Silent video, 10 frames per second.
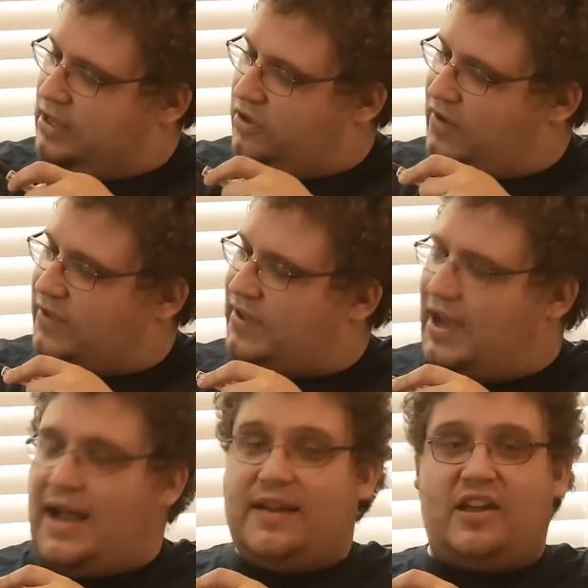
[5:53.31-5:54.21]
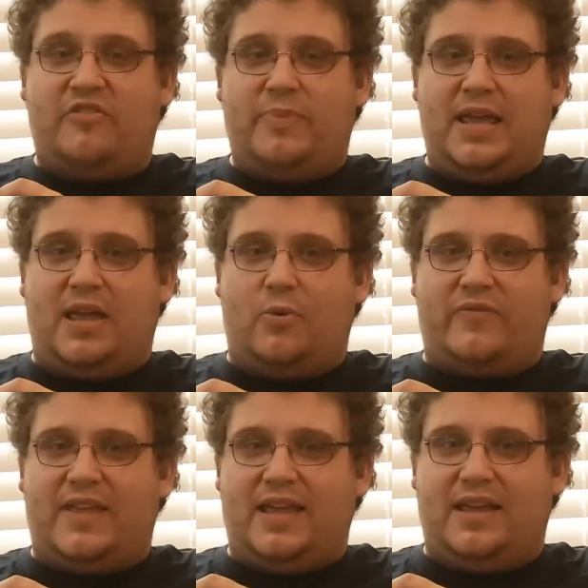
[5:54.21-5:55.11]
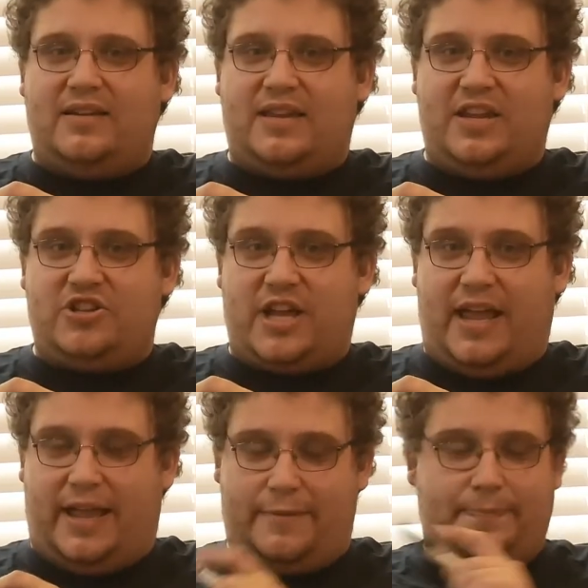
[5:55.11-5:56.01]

you've got the INFP with the ENTJ.